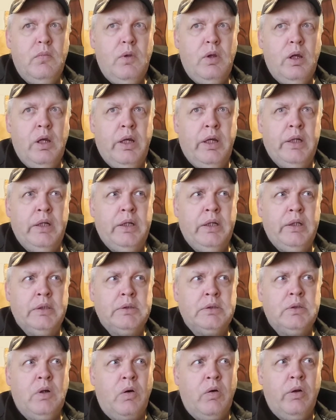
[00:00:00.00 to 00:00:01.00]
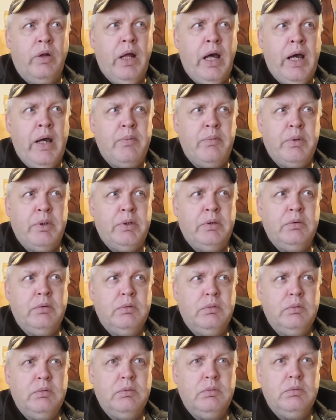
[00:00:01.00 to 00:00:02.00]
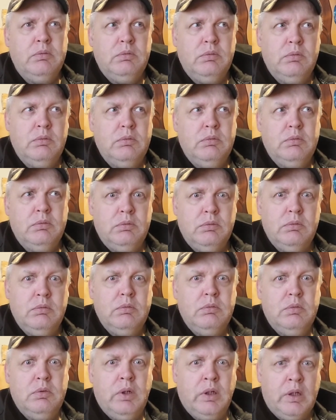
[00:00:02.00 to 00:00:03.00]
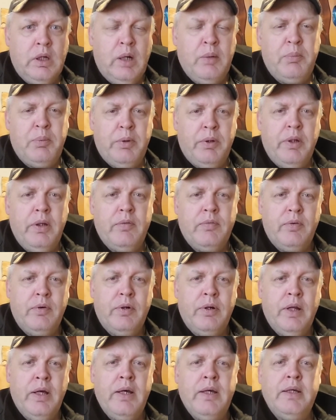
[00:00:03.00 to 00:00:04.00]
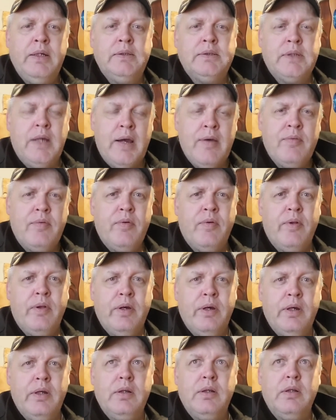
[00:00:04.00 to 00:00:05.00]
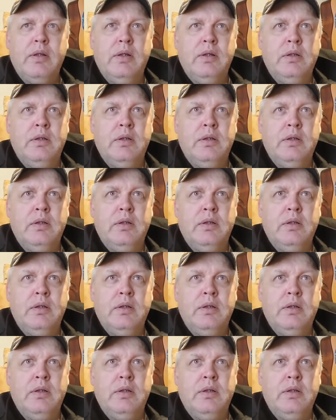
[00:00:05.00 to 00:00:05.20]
then this started happening a couple of different days after that,